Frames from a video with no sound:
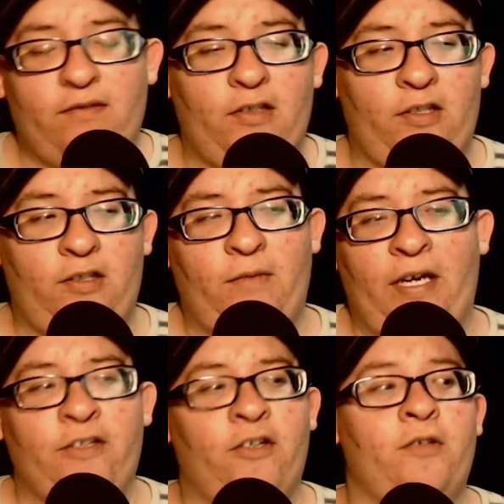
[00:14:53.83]
um,
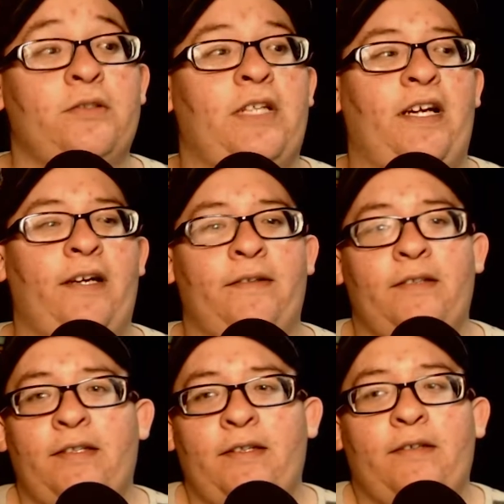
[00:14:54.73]
I know that
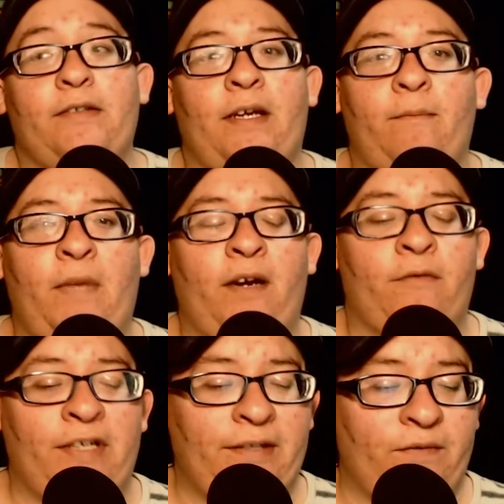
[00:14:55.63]
that Matt
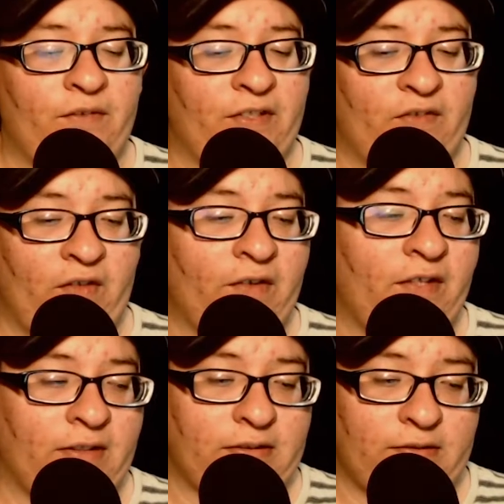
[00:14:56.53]
Reeves just said
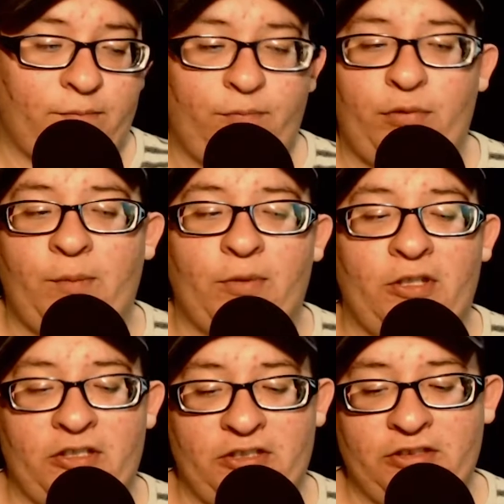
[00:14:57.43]
that
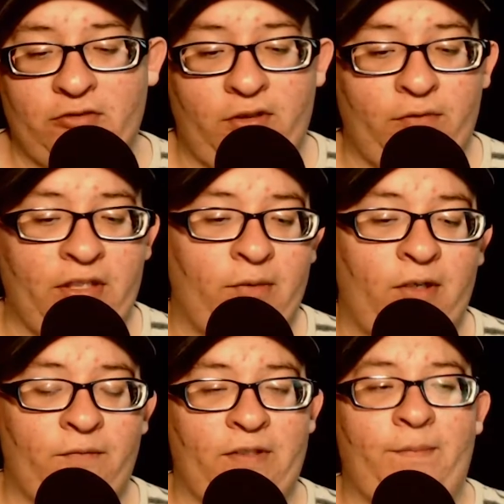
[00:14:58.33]
pre-production is going really
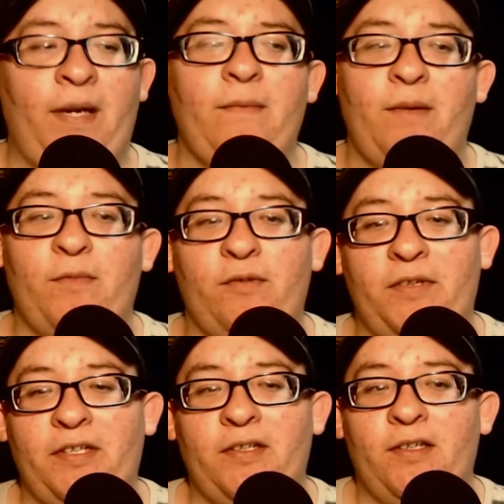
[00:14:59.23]
well for the Batman
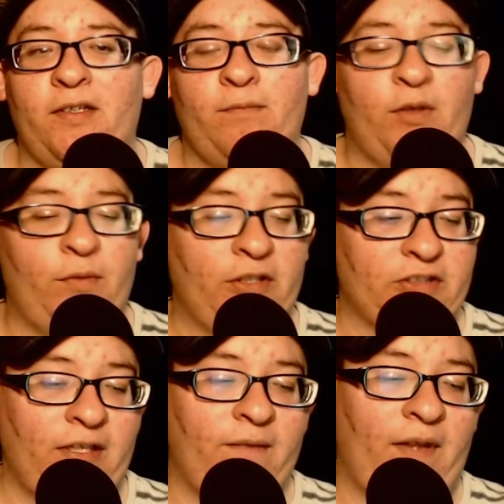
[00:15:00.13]
movie, but we
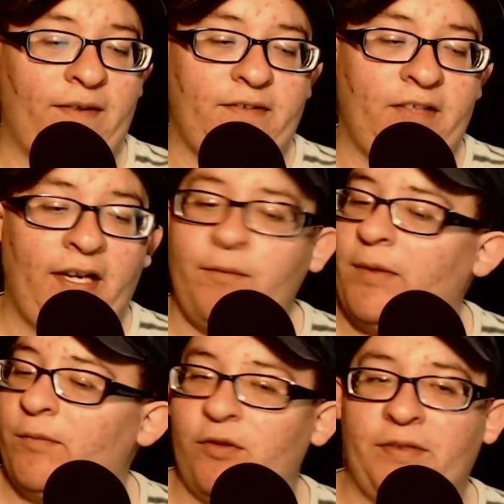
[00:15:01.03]
also have that
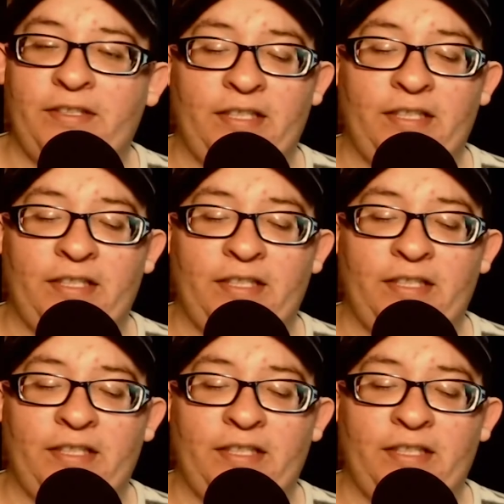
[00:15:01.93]
Nightwing movie